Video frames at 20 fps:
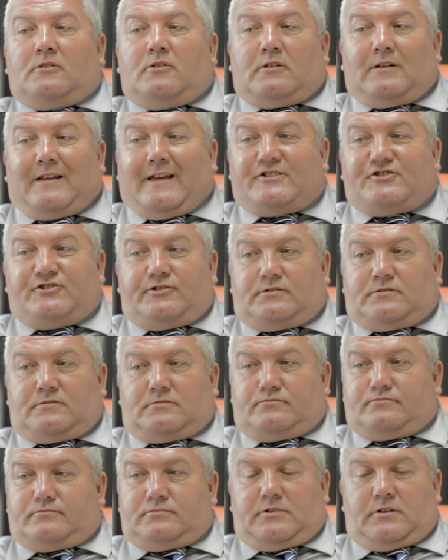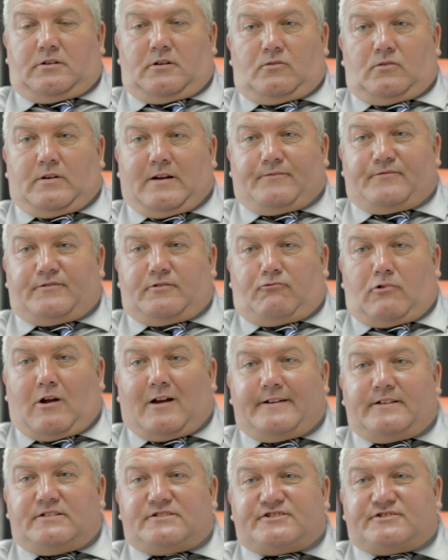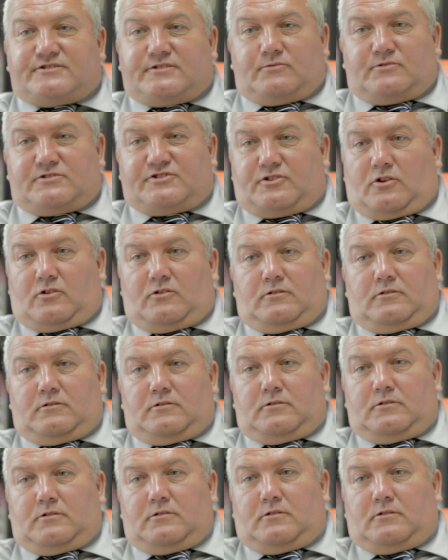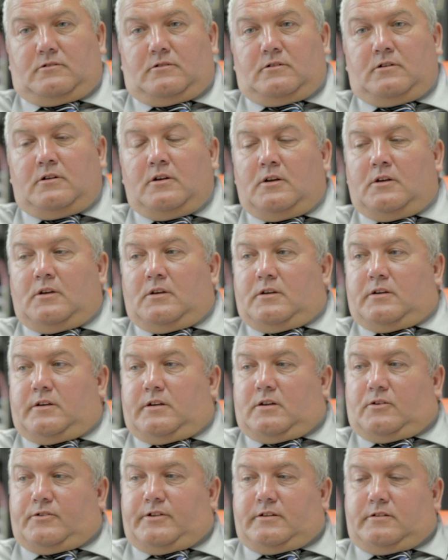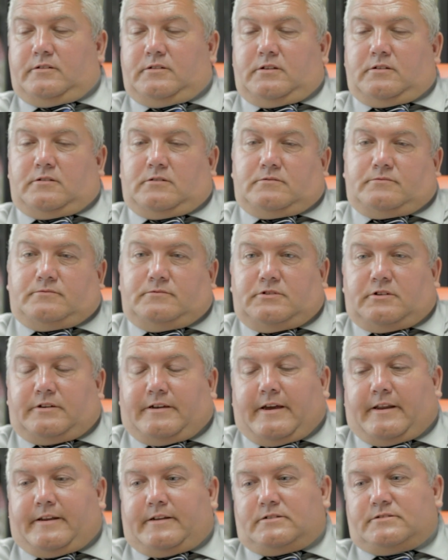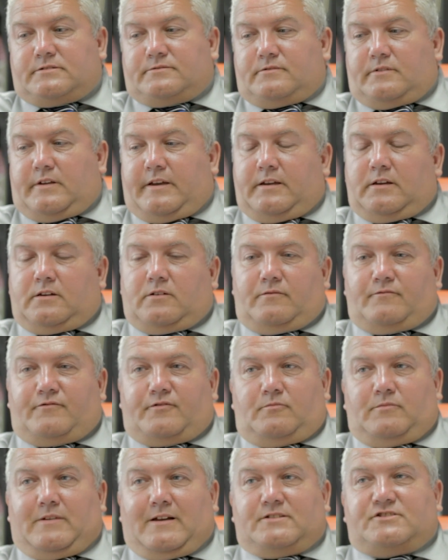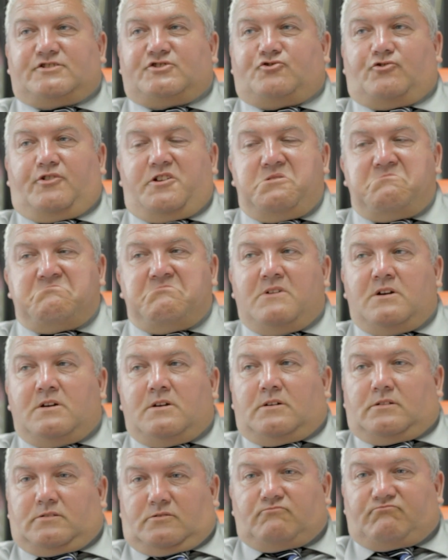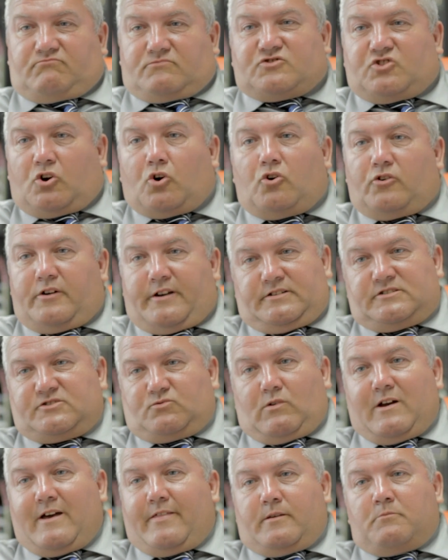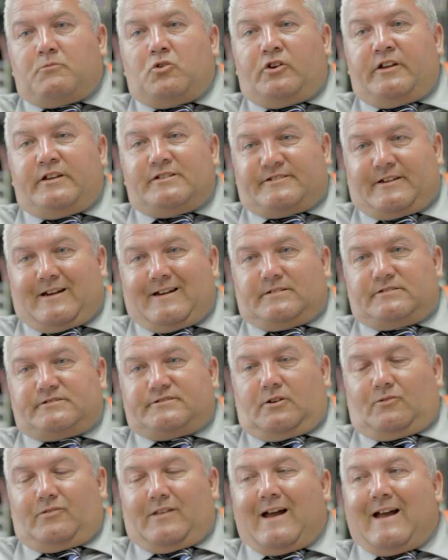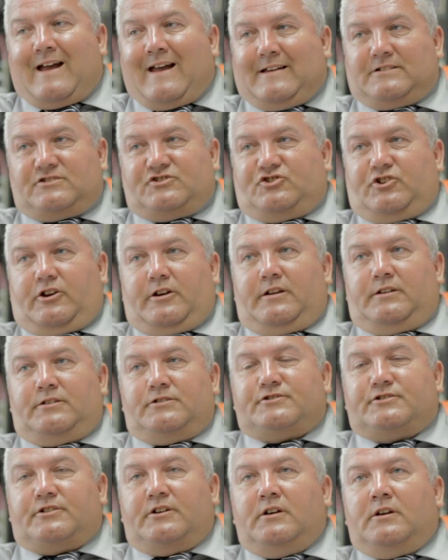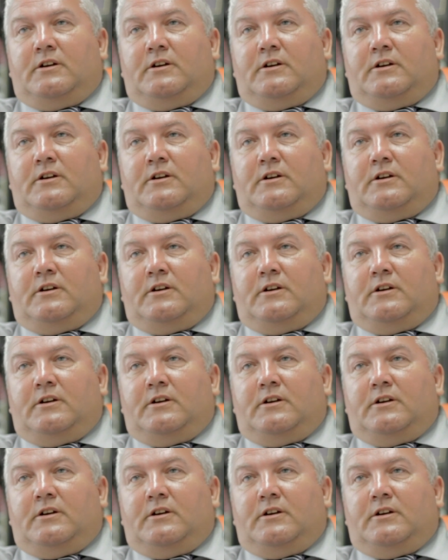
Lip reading: Unless you know, have the rights to a song, or, you know, you're getting income from that stream, touring's where the money's at. So that has changed.